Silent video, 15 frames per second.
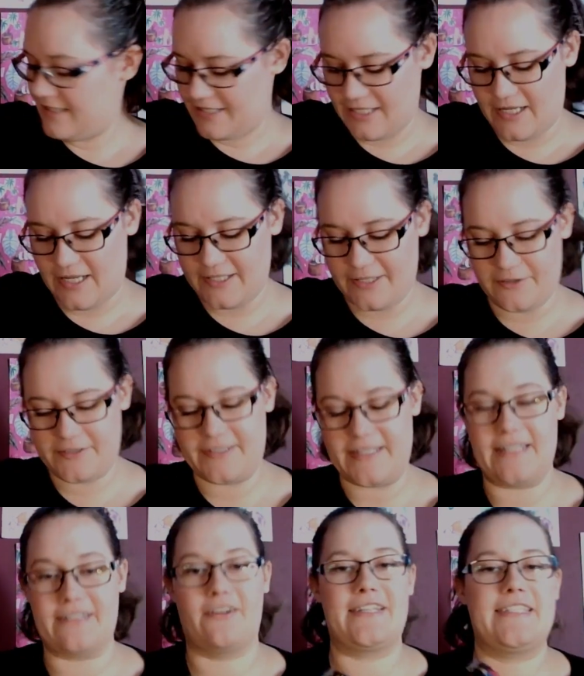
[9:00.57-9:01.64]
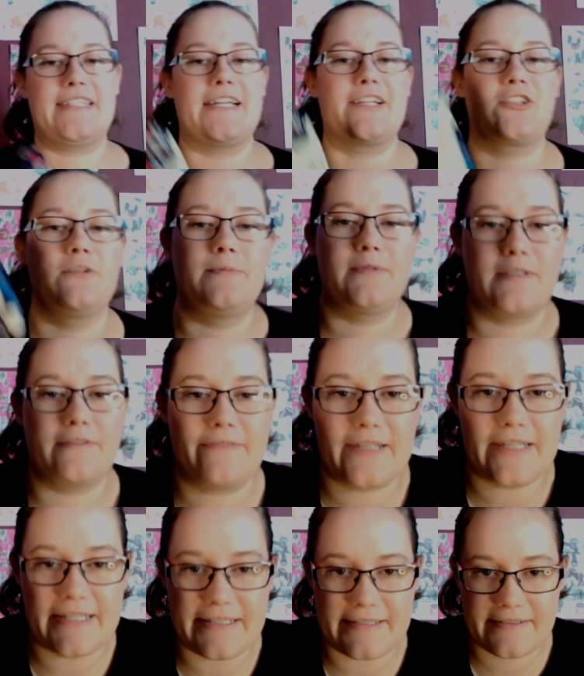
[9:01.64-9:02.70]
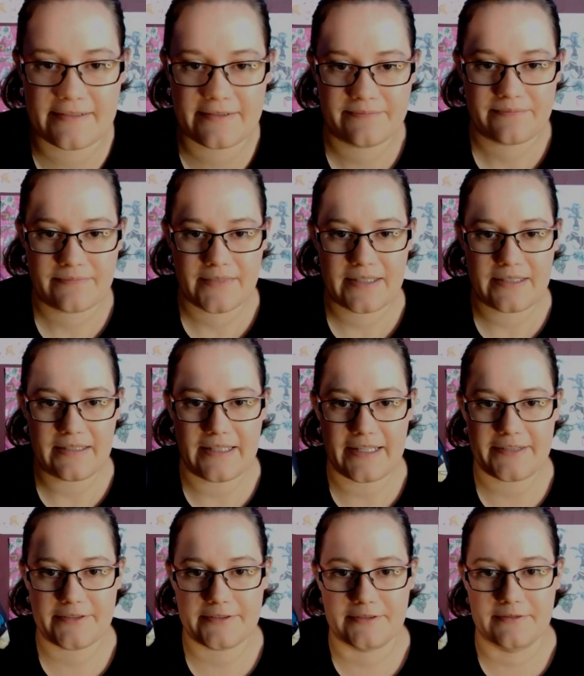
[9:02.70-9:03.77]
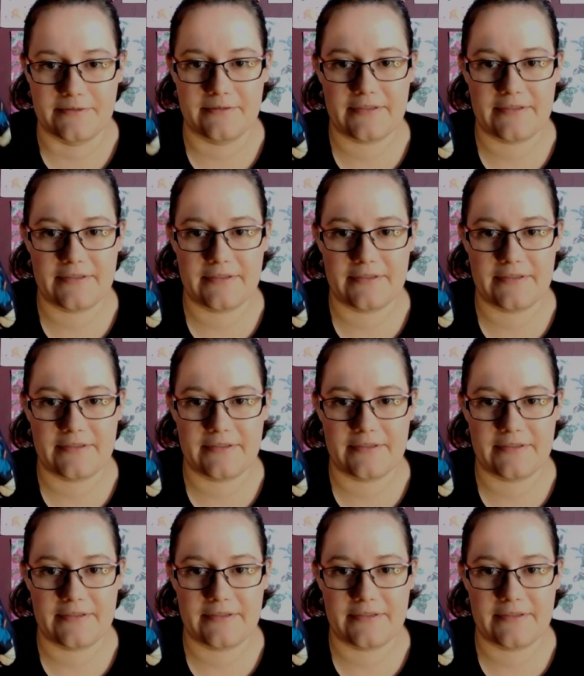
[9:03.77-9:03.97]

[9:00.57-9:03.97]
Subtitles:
And I also like to take a couple of these little